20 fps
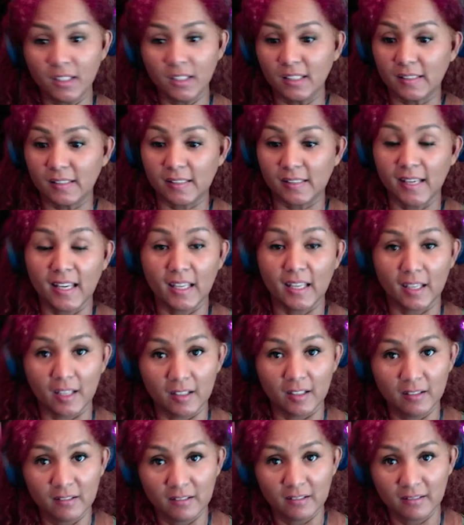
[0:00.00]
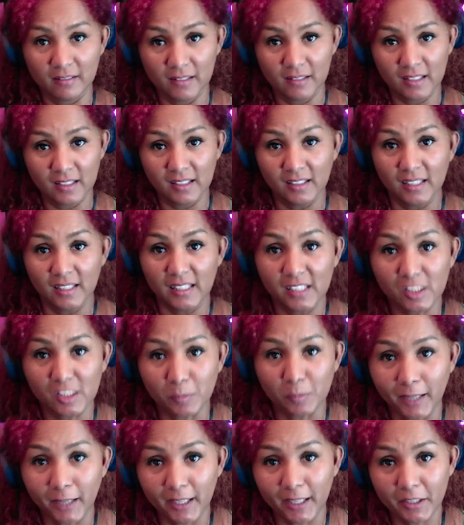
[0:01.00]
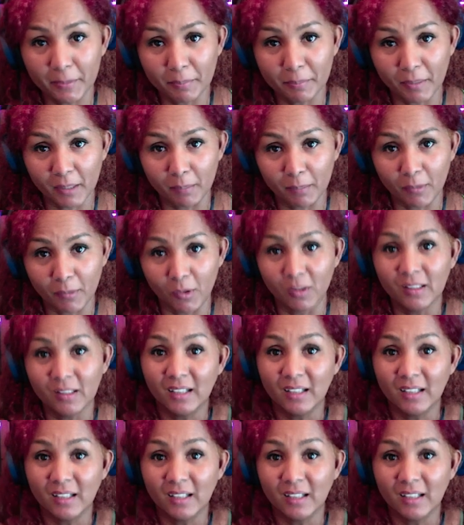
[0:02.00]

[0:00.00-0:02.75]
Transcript: singing, inspiring people,